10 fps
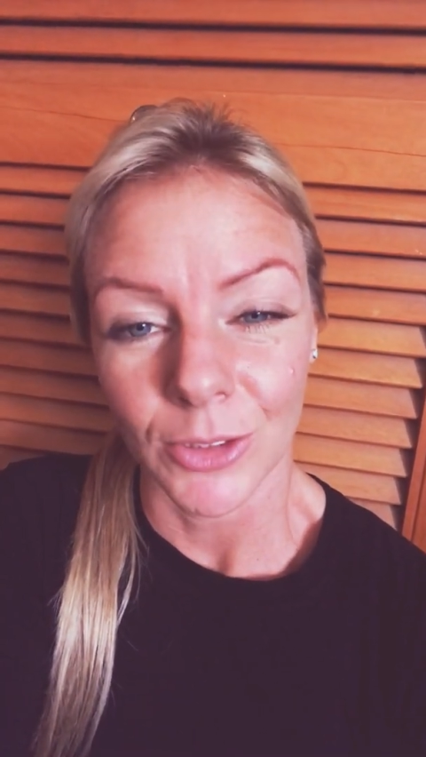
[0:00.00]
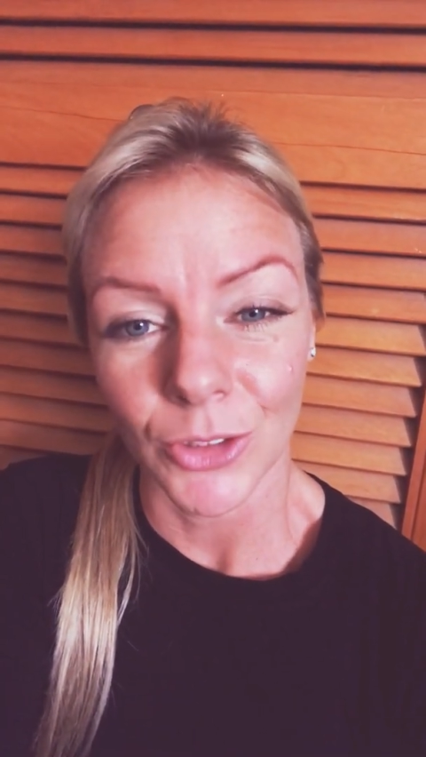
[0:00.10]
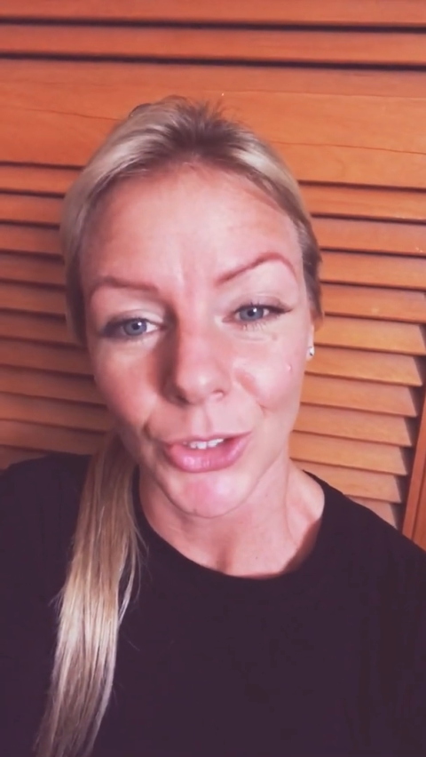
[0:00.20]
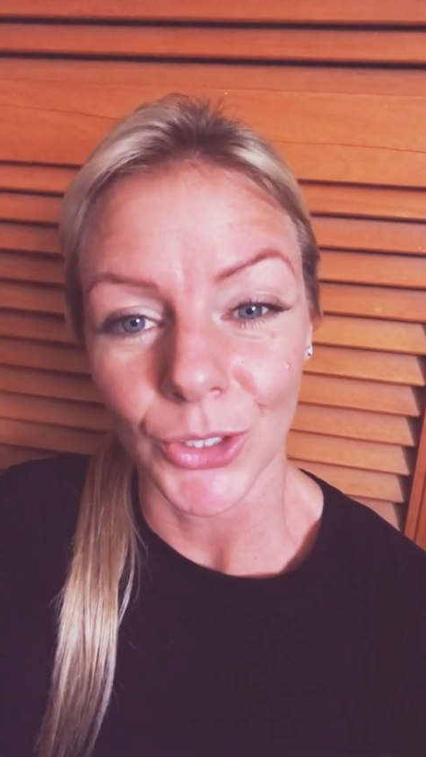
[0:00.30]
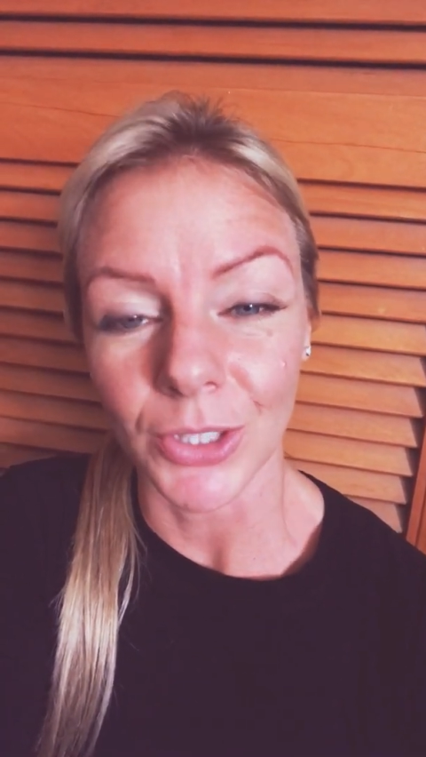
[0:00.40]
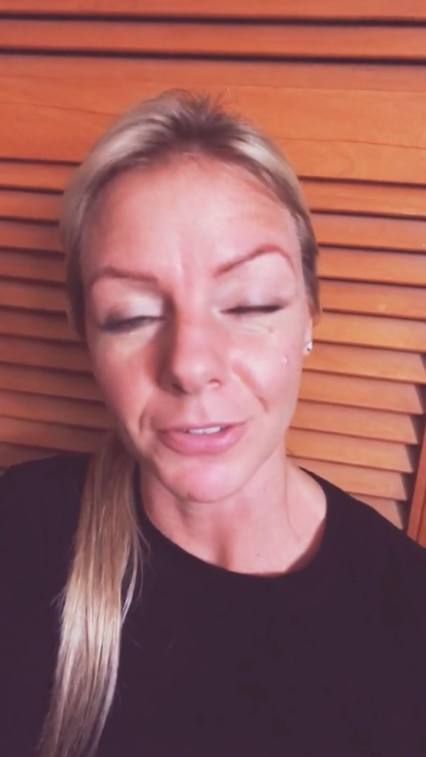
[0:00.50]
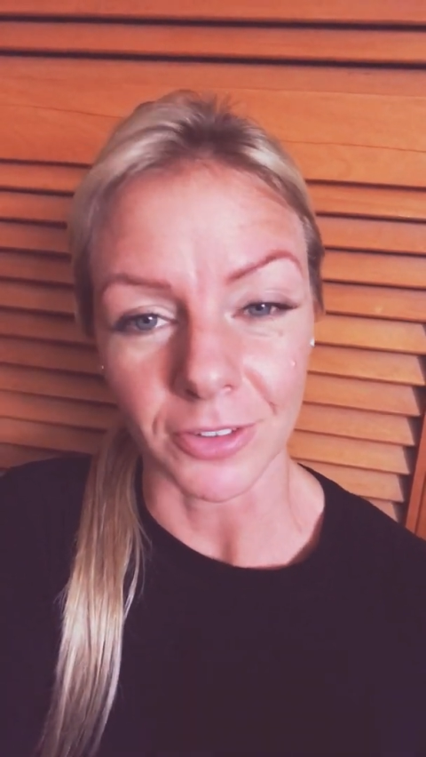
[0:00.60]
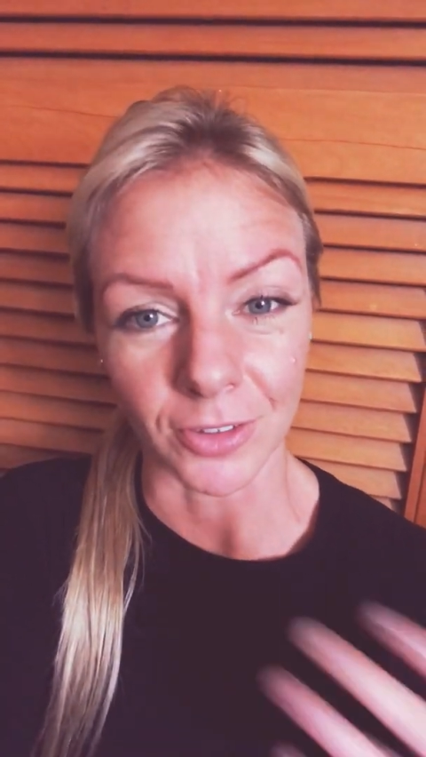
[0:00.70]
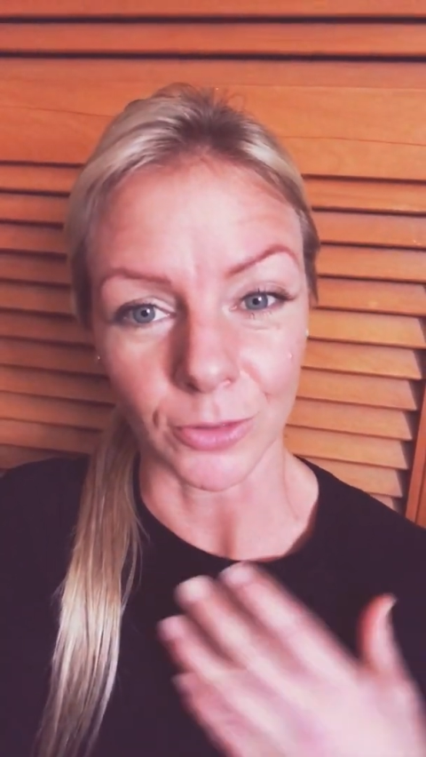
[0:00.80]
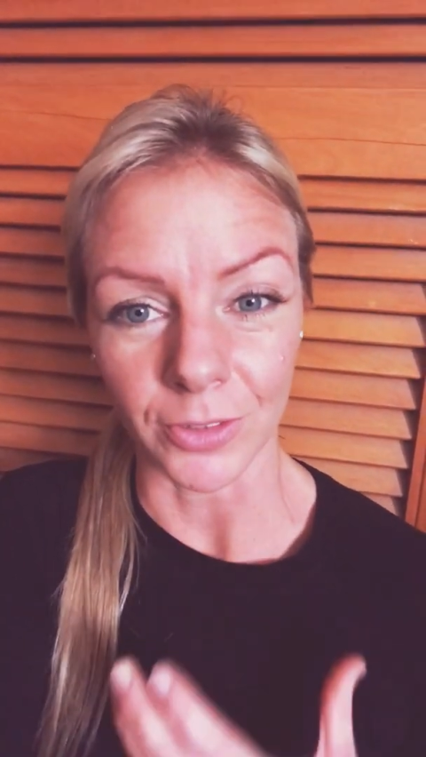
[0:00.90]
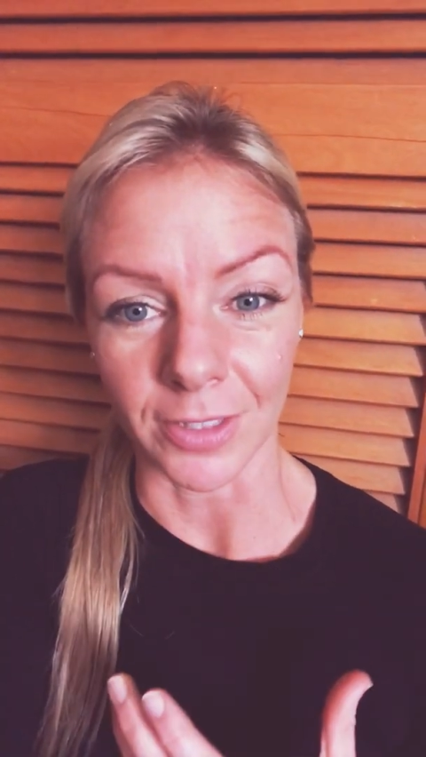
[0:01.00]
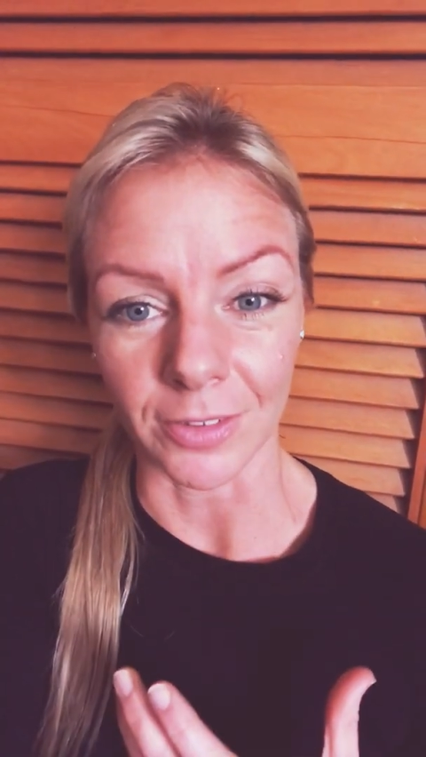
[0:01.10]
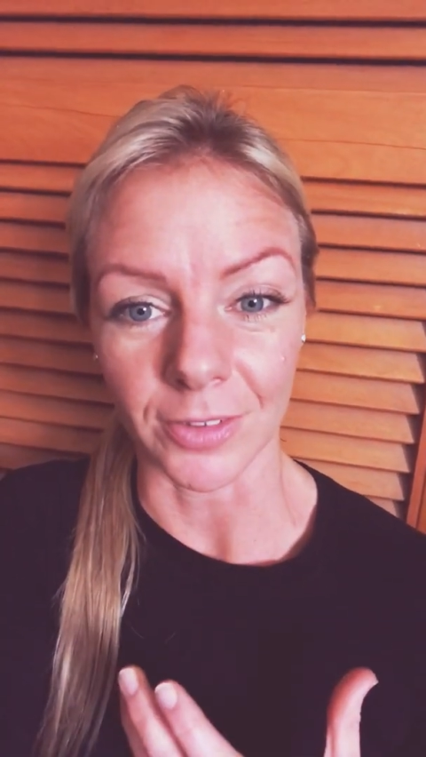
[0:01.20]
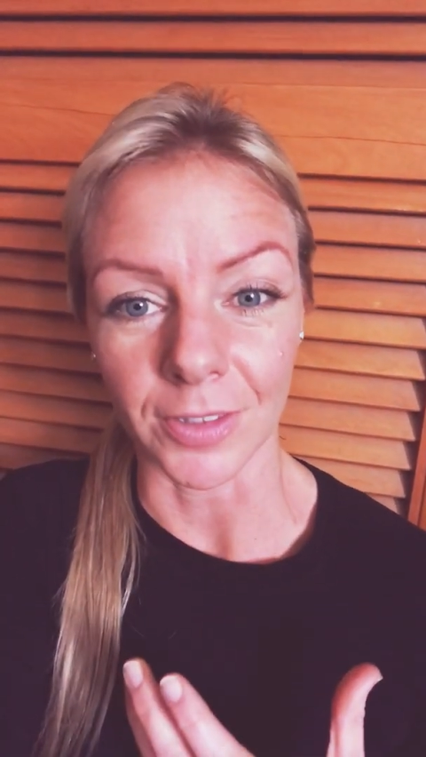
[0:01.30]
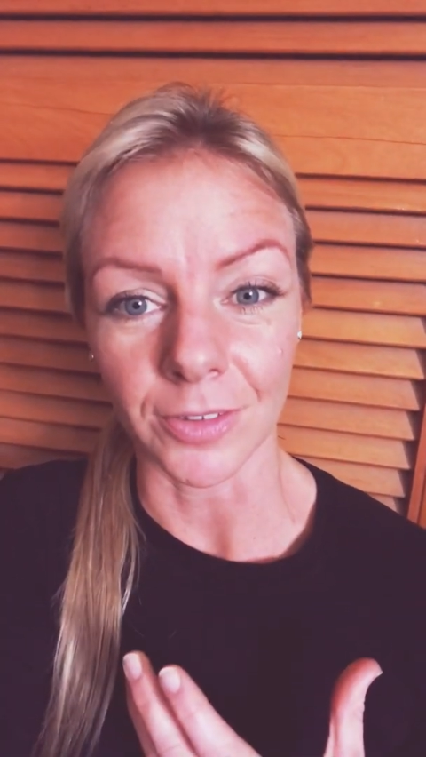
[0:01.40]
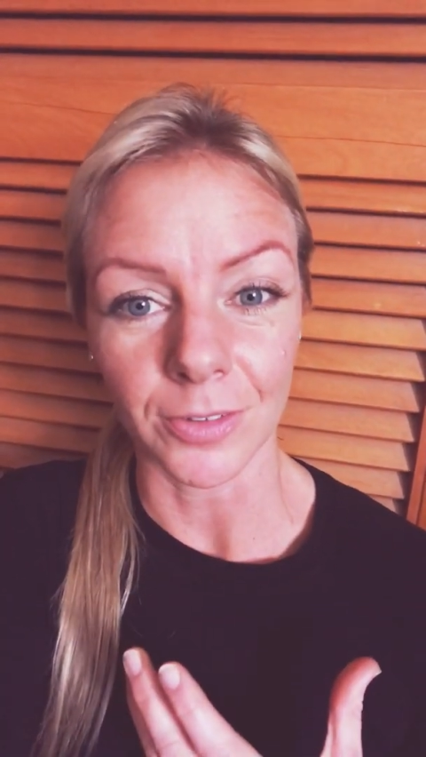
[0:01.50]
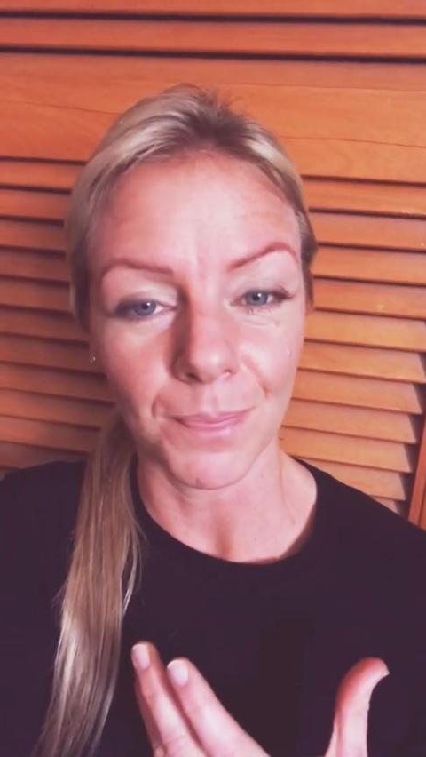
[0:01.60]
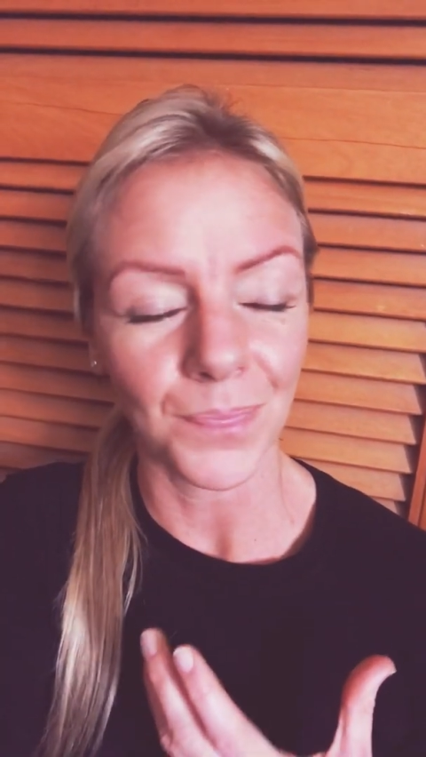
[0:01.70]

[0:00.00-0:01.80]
to the physical senses.